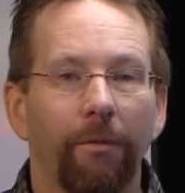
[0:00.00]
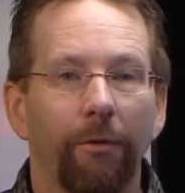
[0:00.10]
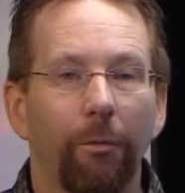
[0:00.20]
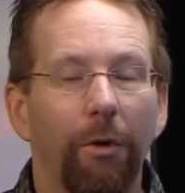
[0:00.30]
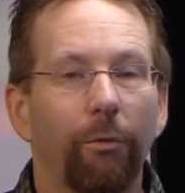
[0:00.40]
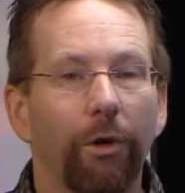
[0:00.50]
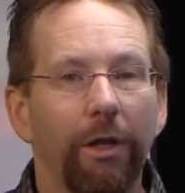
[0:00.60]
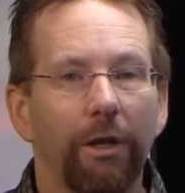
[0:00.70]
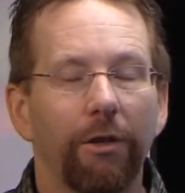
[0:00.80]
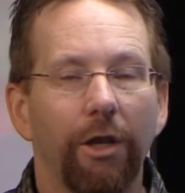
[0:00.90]
So be
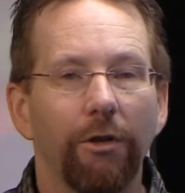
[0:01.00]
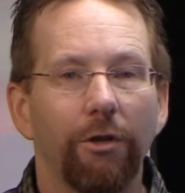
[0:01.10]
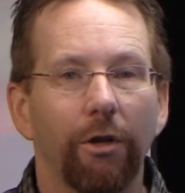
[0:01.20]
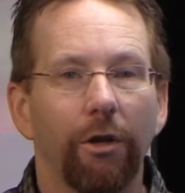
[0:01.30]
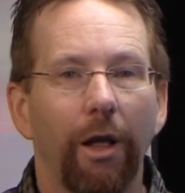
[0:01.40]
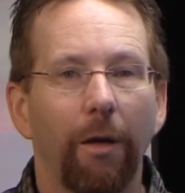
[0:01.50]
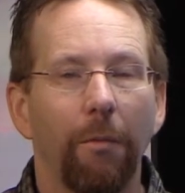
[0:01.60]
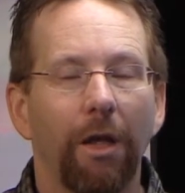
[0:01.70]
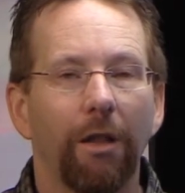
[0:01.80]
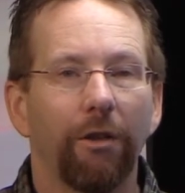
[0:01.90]
really intentional at
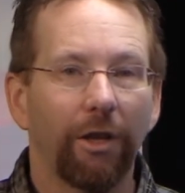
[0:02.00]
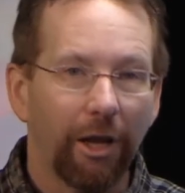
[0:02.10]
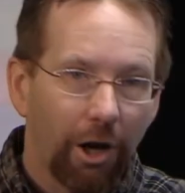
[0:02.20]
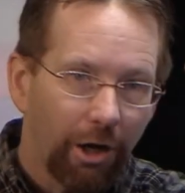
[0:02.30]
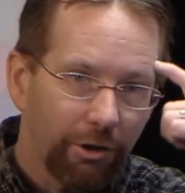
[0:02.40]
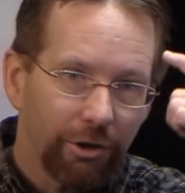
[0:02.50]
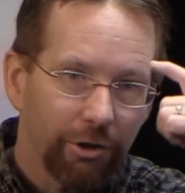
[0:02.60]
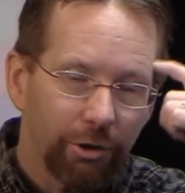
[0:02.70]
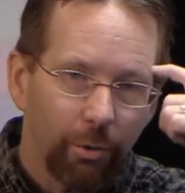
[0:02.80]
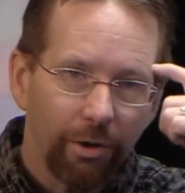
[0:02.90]
making this a conscious
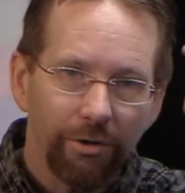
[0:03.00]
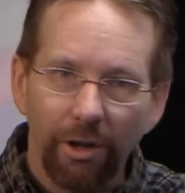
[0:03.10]
choice,